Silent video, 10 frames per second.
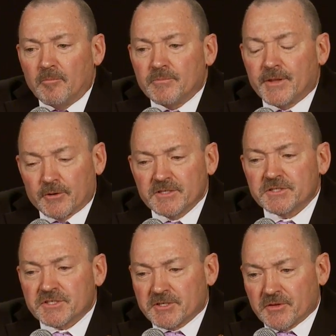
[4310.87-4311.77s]
There is
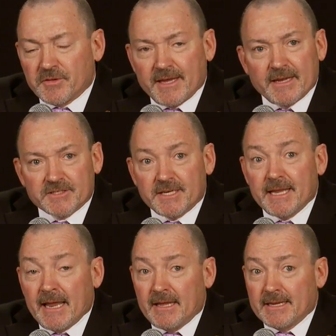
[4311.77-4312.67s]
such a thing as
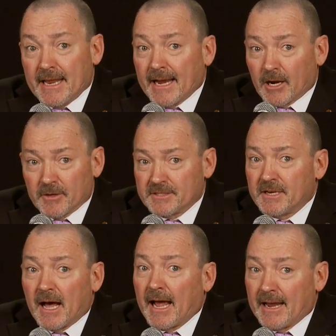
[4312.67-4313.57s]
an inherited
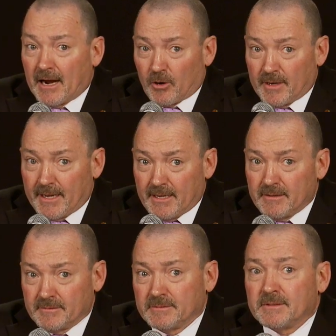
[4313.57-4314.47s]
IRA.
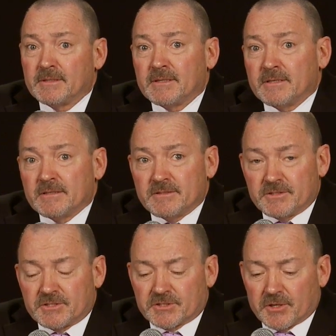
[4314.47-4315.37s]

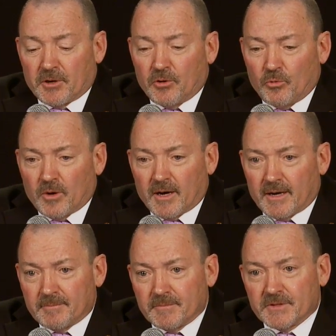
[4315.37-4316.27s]

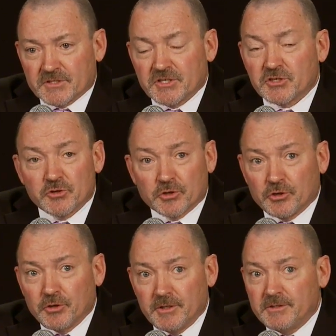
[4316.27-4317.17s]
So the sister
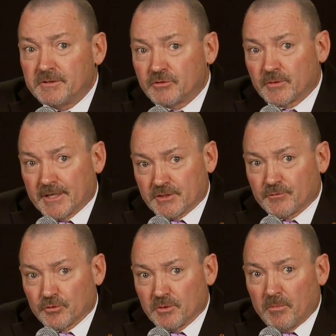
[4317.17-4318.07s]
could
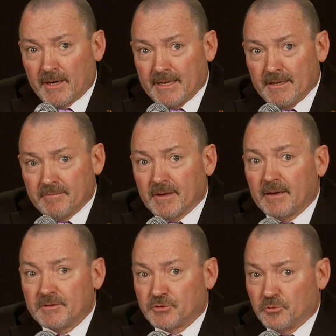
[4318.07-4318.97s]
transfer the money
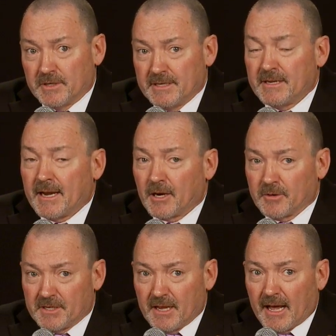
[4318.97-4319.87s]
to an
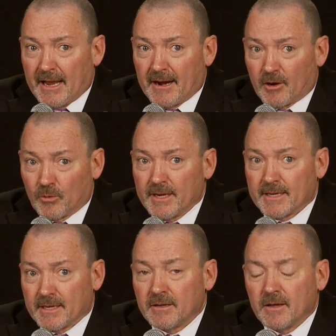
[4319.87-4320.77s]
inherited
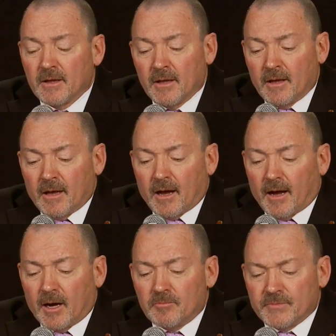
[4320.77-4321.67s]
IRA.
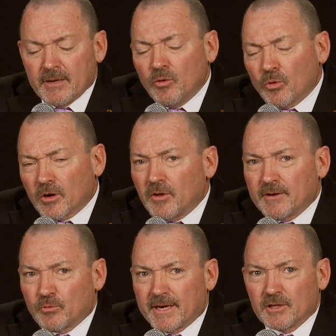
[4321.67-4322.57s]
They don't work
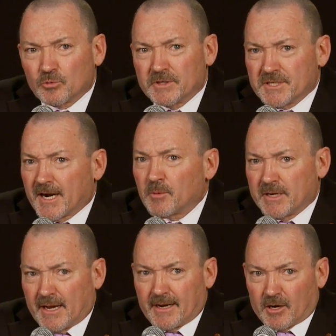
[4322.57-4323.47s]
like regular
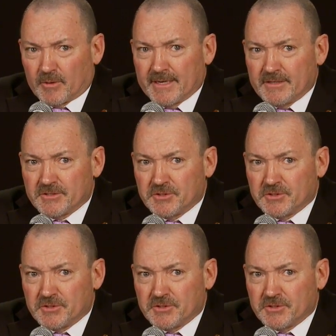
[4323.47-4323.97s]
retirement IRAs.